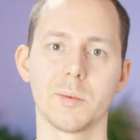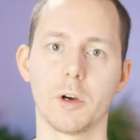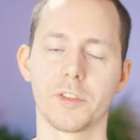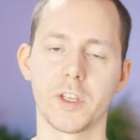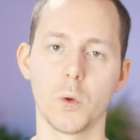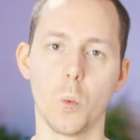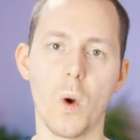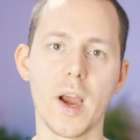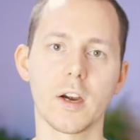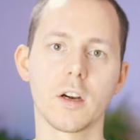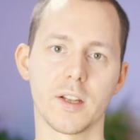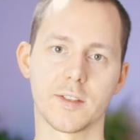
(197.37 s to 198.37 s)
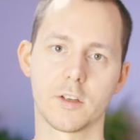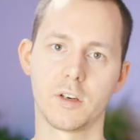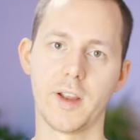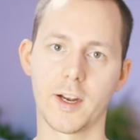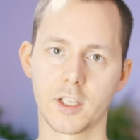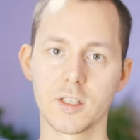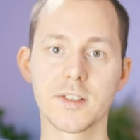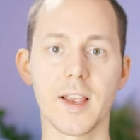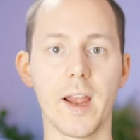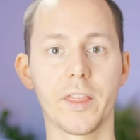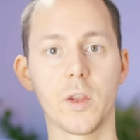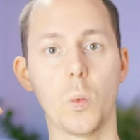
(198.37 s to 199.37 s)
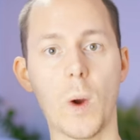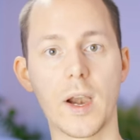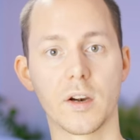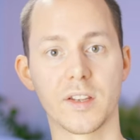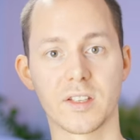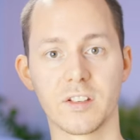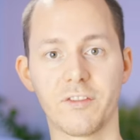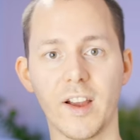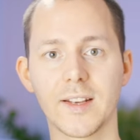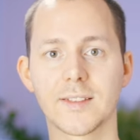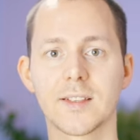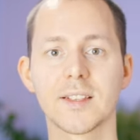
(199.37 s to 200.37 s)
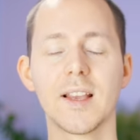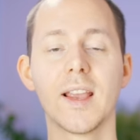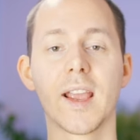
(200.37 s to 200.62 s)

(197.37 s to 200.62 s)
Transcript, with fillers: about the wireless connections and the wireless devices,